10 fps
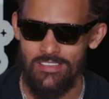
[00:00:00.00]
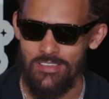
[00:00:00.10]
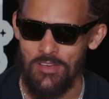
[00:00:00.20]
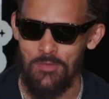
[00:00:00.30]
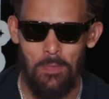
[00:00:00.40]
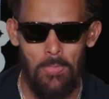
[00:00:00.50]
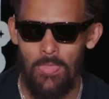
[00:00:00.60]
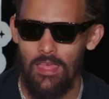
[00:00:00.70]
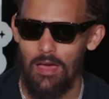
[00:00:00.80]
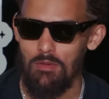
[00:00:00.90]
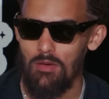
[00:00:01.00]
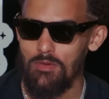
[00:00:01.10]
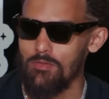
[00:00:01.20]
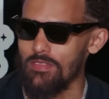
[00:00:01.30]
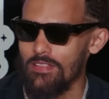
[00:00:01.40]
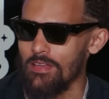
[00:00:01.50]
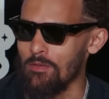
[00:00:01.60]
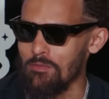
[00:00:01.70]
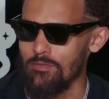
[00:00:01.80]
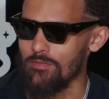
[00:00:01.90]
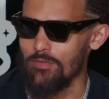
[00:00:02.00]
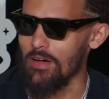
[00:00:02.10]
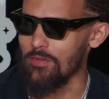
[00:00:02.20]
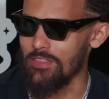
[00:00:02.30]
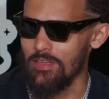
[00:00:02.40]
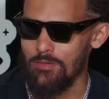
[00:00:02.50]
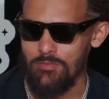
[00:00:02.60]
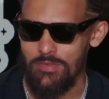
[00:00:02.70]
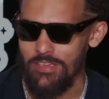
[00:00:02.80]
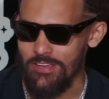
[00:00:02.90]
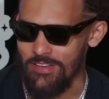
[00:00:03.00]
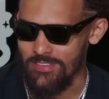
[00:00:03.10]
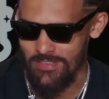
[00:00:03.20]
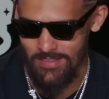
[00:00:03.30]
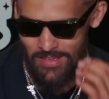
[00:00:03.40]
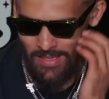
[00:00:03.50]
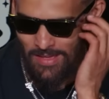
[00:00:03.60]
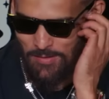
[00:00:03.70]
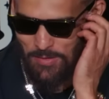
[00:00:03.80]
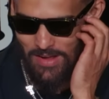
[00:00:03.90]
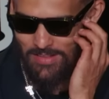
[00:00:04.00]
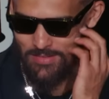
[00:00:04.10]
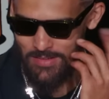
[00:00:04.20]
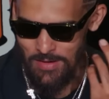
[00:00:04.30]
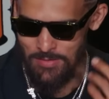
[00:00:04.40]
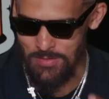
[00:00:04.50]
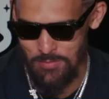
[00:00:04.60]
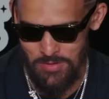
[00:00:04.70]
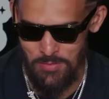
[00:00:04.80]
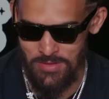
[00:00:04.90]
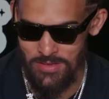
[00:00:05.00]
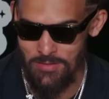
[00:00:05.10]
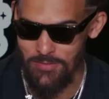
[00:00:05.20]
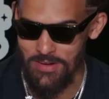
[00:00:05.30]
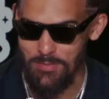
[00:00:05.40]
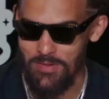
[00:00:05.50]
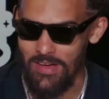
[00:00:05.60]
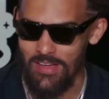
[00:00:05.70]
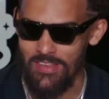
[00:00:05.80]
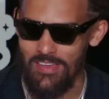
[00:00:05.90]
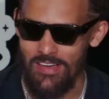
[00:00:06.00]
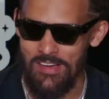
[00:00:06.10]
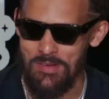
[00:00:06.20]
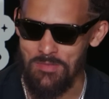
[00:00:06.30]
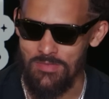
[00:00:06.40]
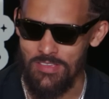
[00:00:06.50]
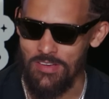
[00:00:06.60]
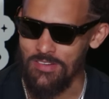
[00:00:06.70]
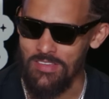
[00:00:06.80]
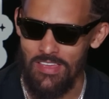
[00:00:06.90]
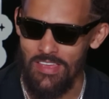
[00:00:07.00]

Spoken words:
So, I mean, I'm following them years, and Ryan's a really good friend of mine. So